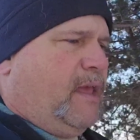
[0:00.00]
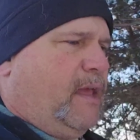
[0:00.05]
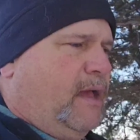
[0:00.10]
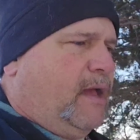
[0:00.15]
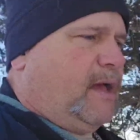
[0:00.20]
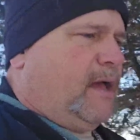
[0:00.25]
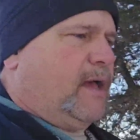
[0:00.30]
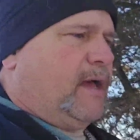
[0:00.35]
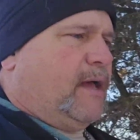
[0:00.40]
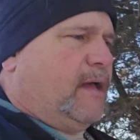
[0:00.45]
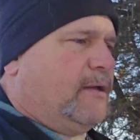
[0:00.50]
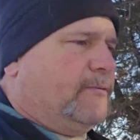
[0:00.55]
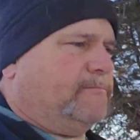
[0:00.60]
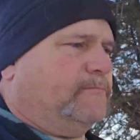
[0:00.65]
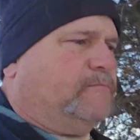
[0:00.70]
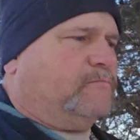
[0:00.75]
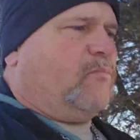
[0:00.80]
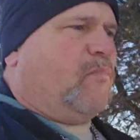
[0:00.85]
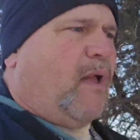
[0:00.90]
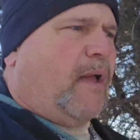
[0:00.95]

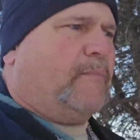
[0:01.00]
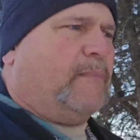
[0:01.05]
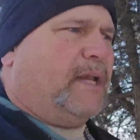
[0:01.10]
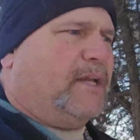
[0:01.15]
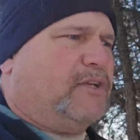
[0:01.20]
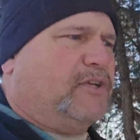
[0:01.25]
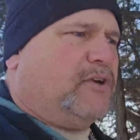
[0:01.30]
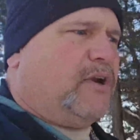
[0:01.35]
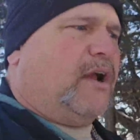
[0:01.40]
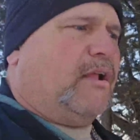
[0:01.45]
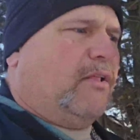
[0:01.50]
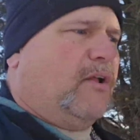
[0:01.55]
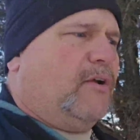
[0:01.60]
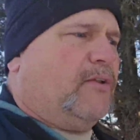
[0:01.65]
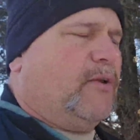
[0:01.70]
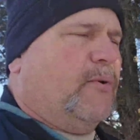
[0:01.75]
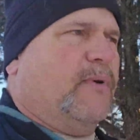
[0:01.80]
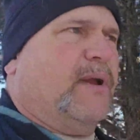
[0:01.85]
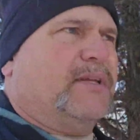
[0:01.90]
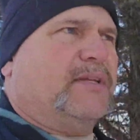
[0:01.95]
I'm not sure how long
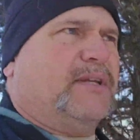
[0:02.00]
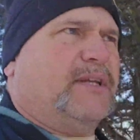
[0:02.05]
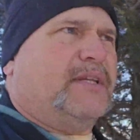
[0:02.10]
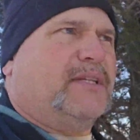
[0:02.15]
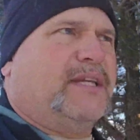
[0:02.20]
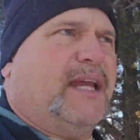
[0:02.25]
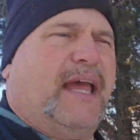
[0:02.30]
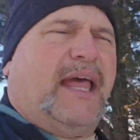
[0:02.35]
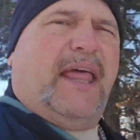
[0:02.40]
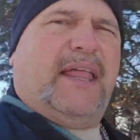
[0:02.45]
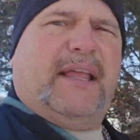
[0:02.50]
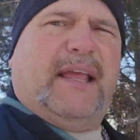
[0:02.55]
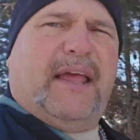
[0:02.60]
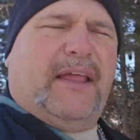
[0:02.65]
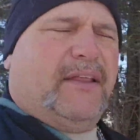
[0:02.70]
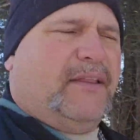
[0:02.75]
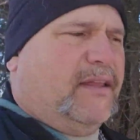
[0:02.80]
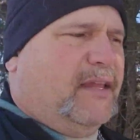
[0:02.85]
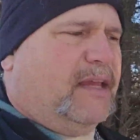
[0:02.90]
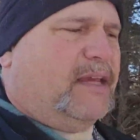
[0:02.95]
the residency
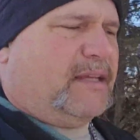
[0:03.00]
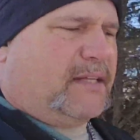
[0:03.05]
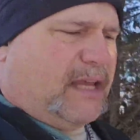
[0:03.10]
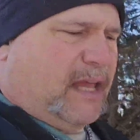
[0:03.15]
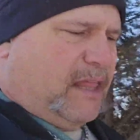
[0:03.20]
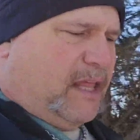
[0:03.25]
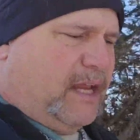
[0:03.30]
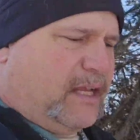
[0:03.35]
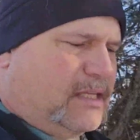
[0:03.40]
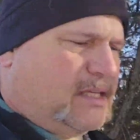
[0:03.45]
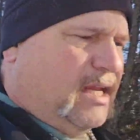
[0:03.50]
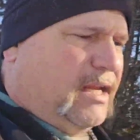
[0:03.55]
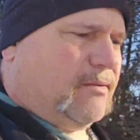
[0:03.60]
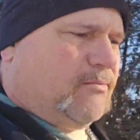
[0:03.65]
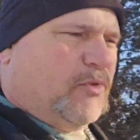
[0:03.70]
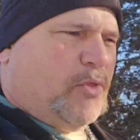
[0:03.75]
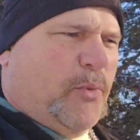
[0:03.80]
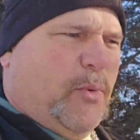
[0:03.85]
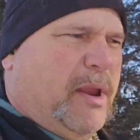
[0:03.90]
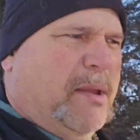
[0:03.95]
is. I think it's like
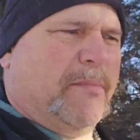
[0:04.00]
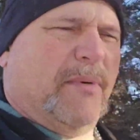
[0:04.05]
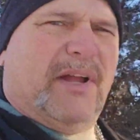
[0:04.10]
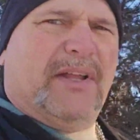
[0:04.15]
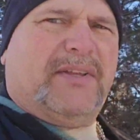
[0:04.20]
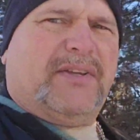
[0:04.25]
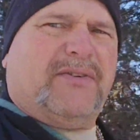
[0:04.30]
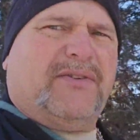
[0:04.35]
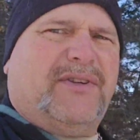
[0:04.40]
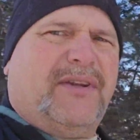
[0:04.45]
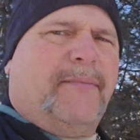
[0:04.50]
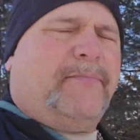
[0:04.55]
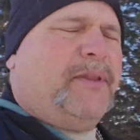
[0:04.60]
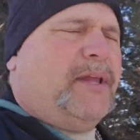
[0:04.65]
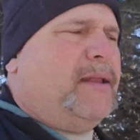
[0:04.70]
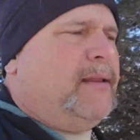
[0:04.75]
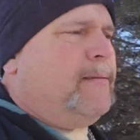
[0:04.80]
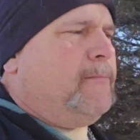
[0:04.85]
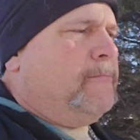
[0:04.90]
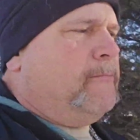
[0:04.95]
3 months or something.